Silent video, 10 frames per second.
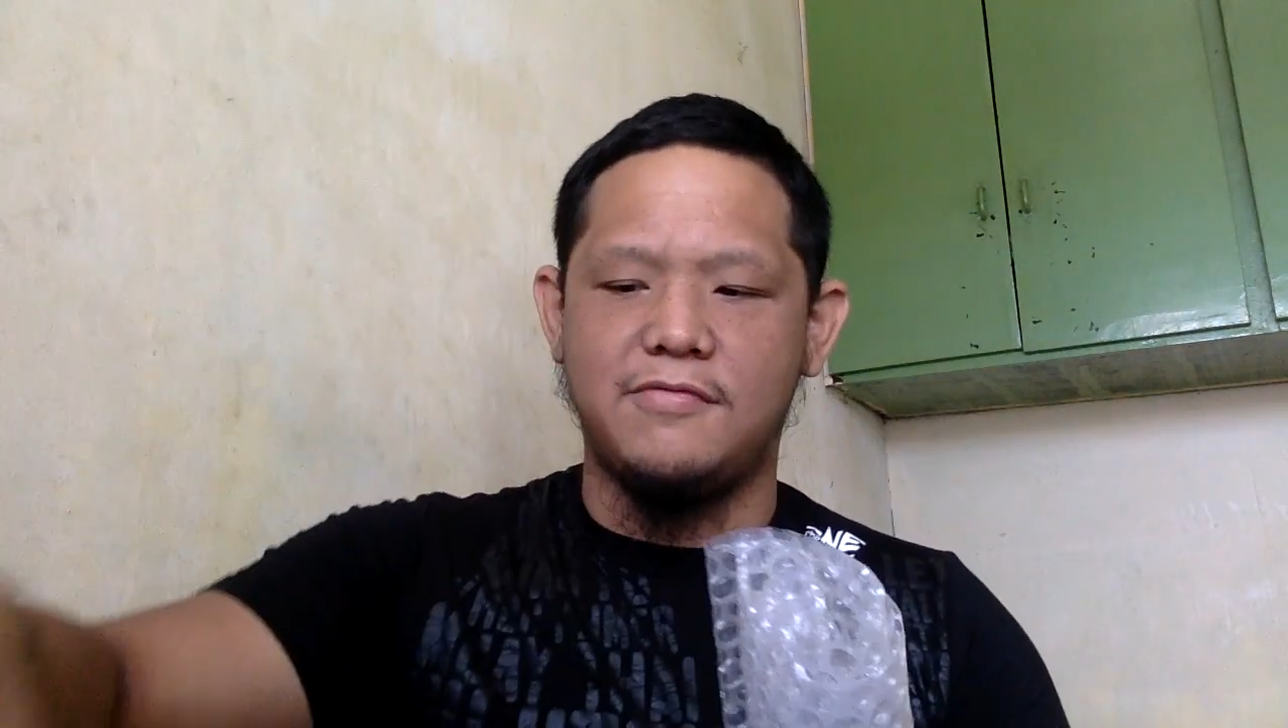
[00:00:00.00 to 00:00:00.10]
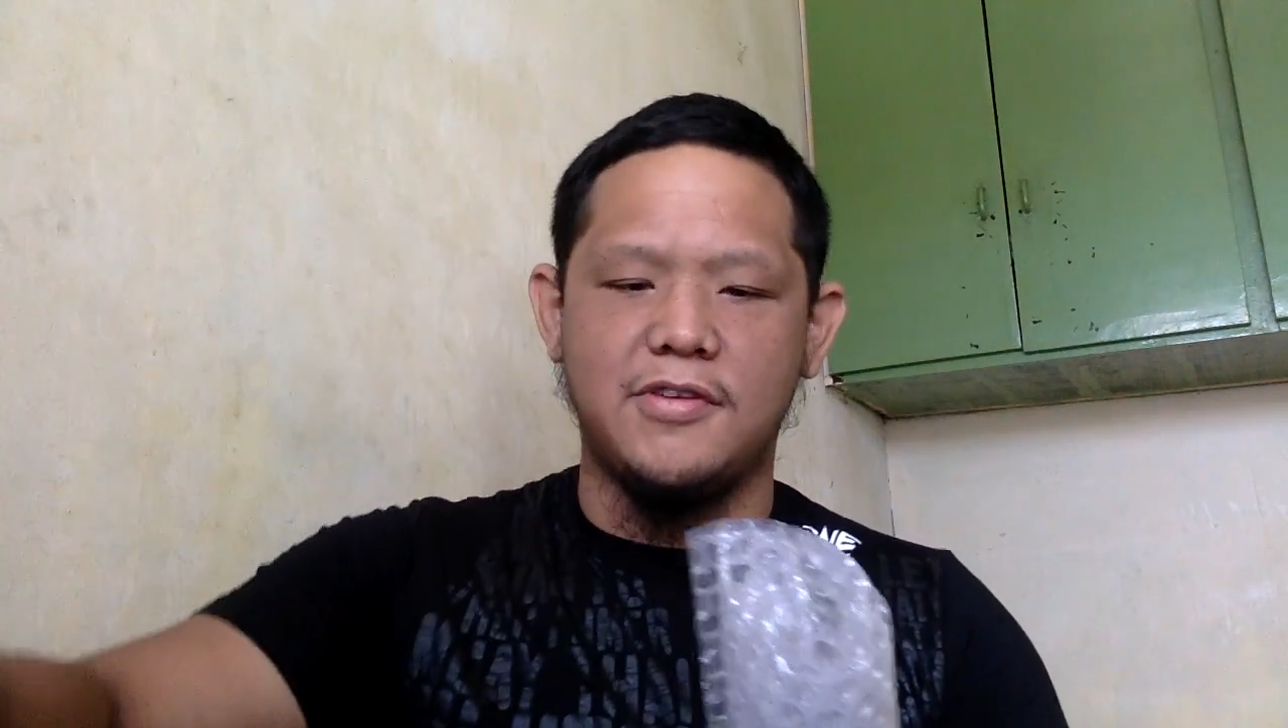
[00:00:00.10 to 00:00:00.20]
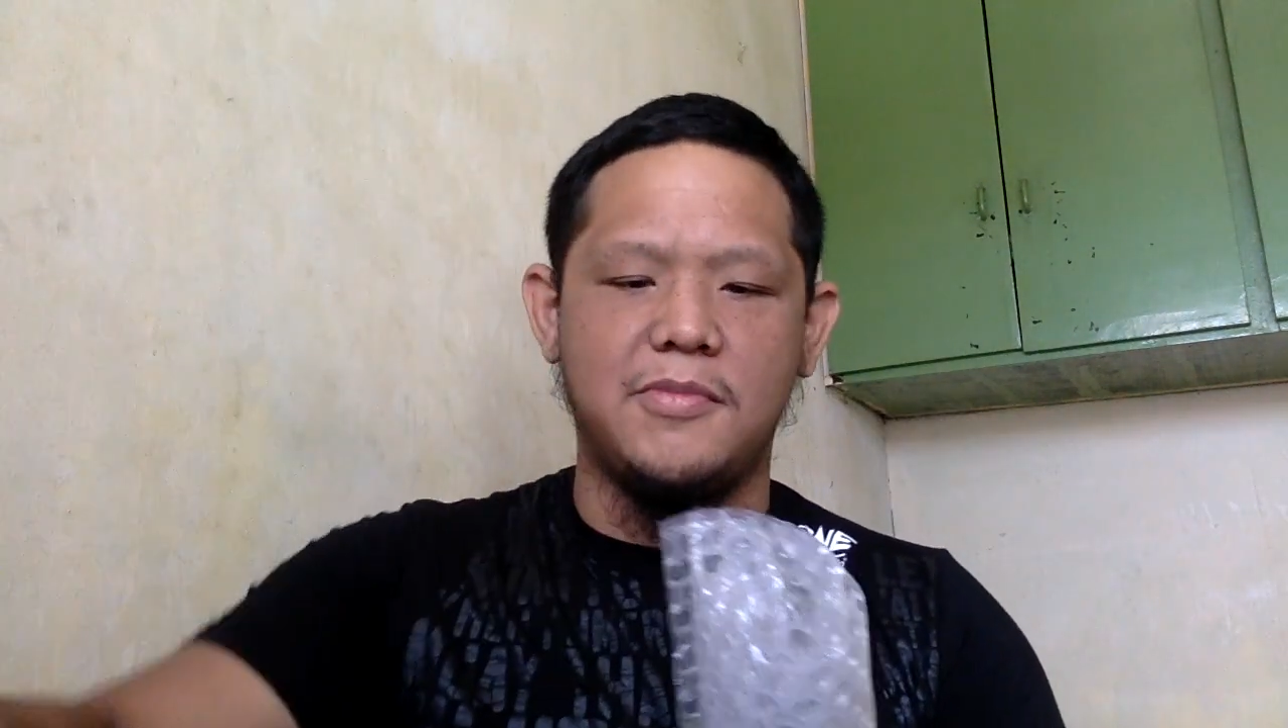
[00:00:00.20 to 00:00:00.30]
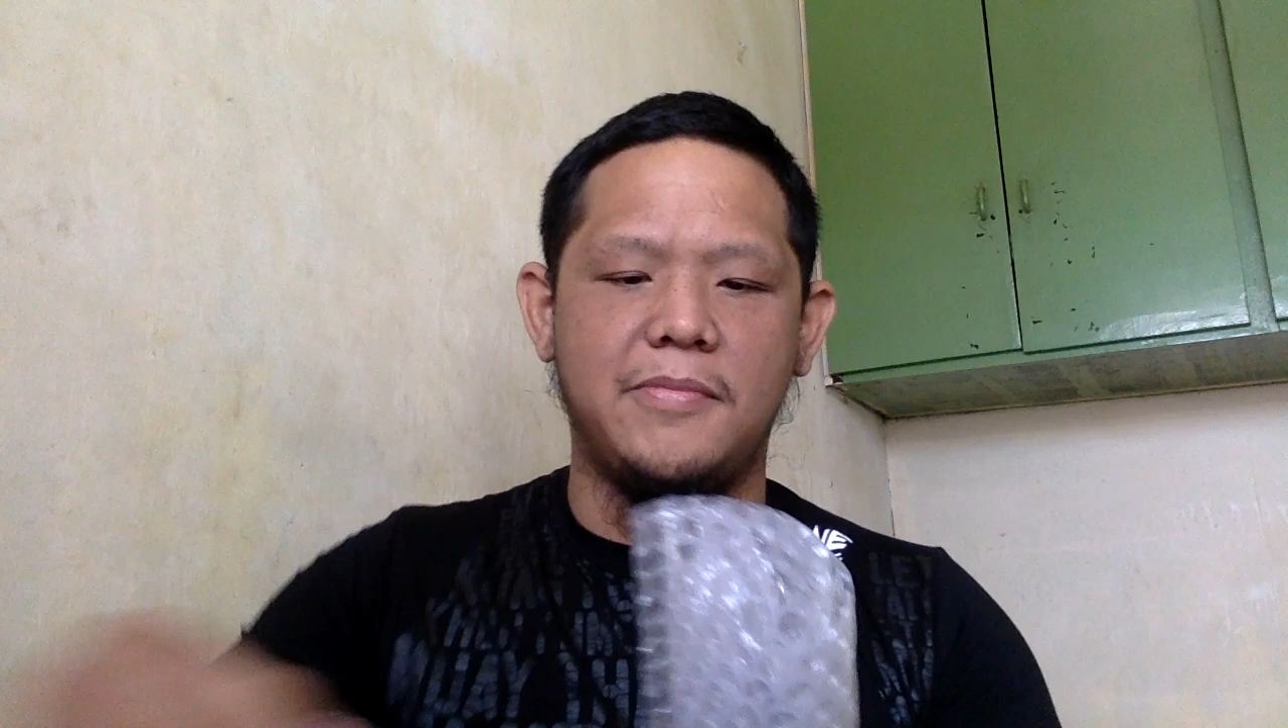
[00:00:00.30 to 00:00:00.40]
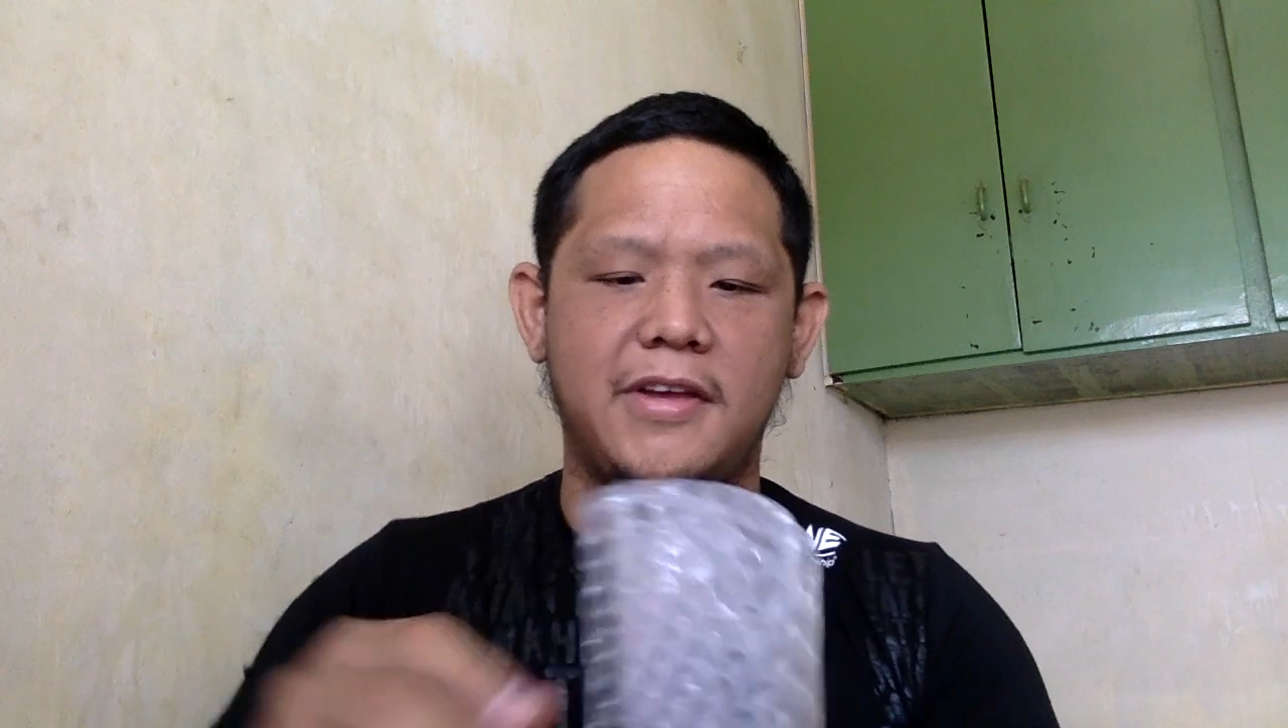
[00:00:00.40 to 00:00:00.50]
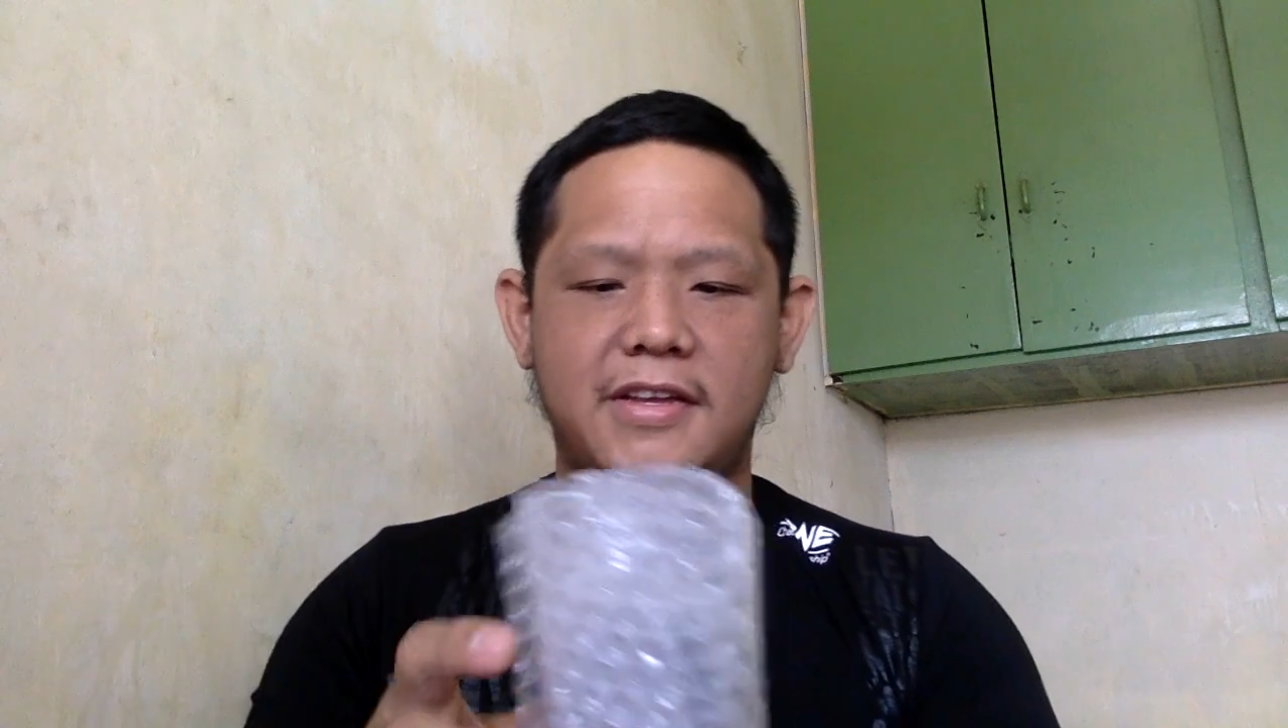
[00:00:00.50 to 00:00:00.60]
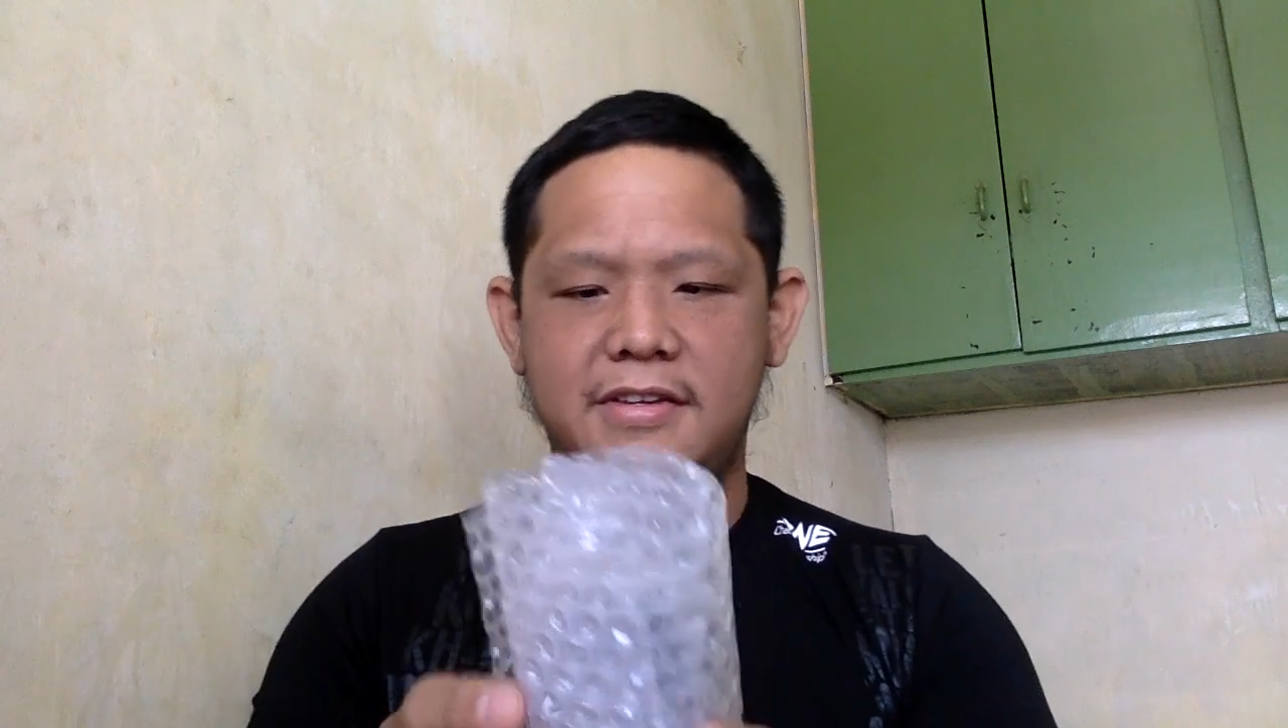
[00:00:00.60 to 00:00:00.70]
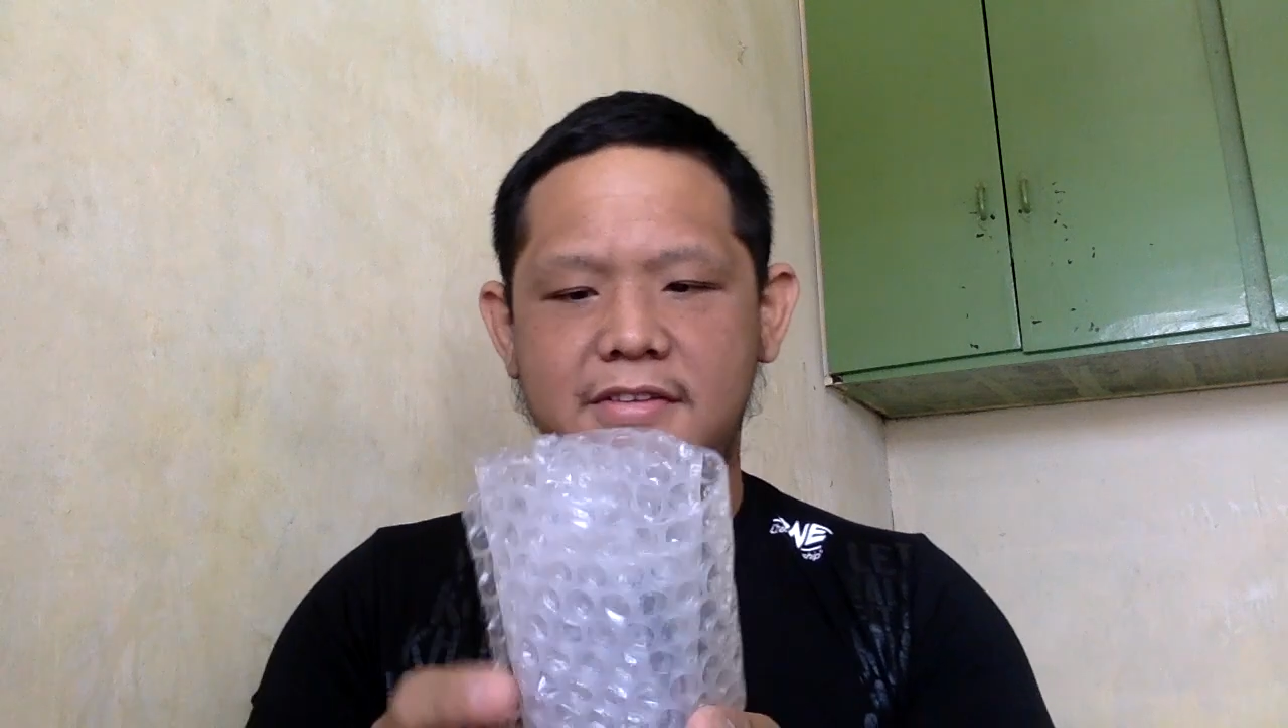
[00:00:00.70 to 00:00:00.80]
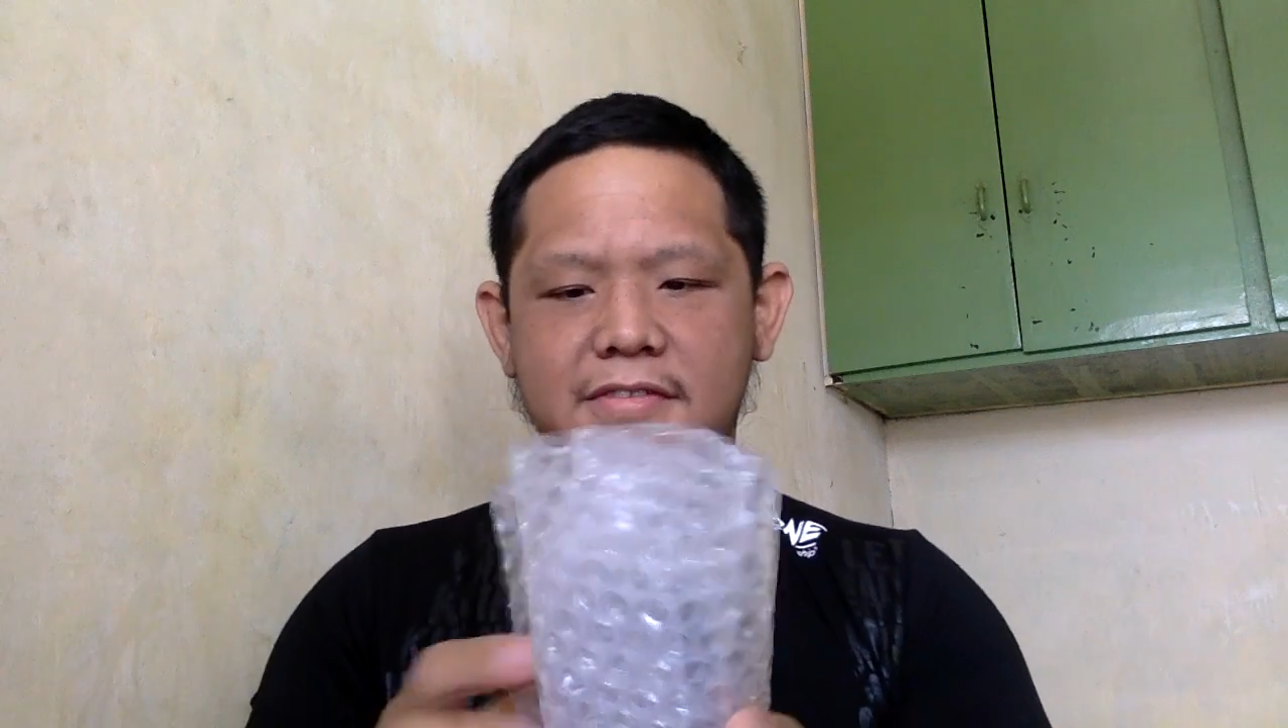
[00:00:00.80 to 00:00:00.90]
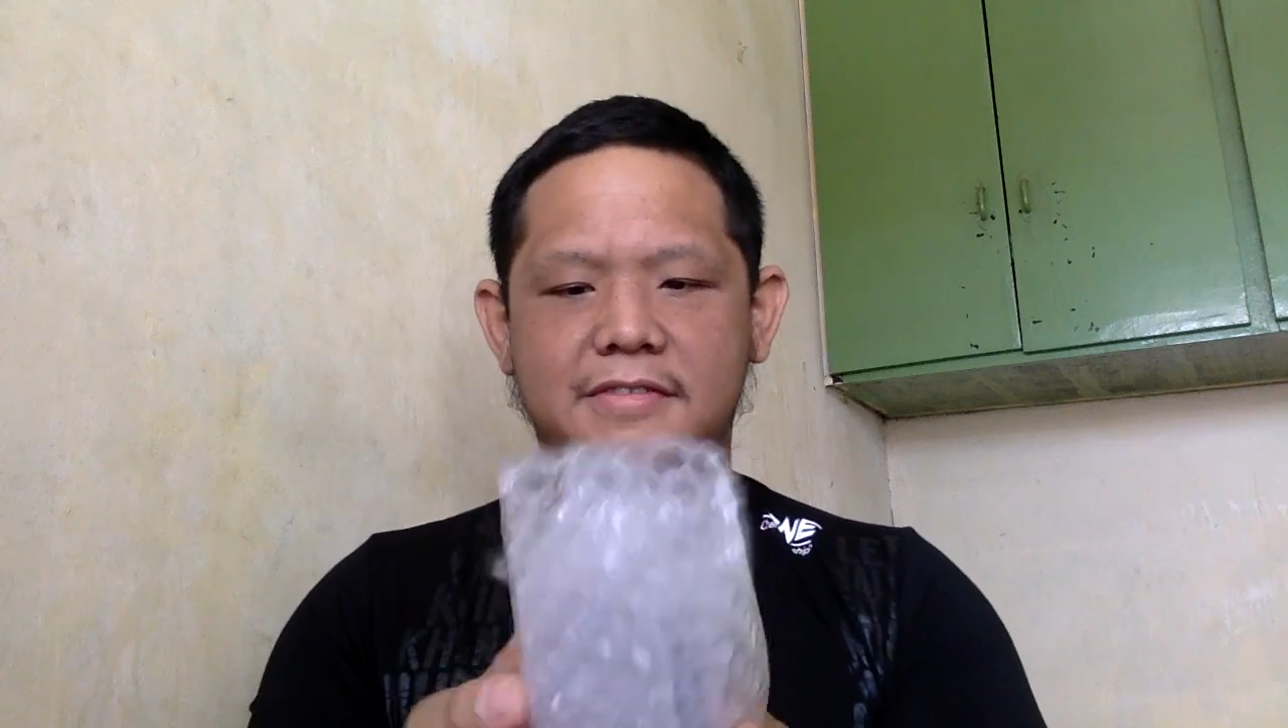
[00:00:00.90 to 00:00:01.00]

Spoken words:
rubber band.